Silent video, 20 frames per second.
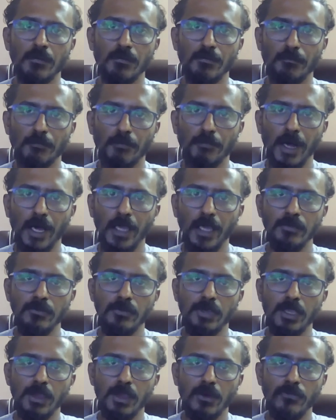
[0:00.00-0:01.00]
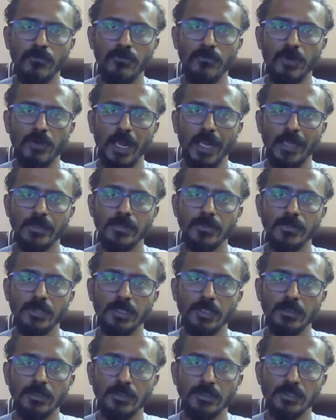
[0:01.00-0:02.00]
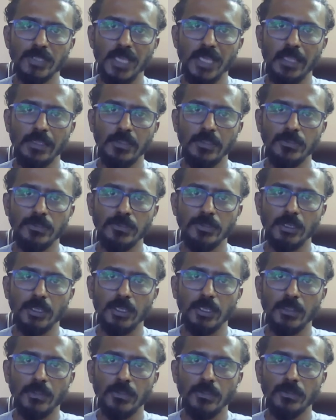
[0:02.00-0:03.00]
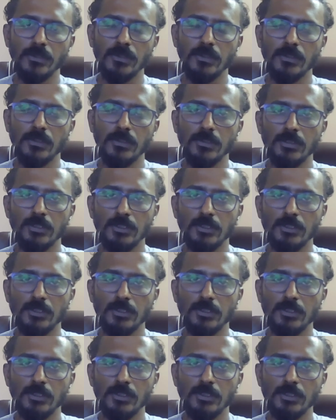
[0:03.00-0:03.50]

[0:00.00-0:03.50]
My way of addressing the challenge is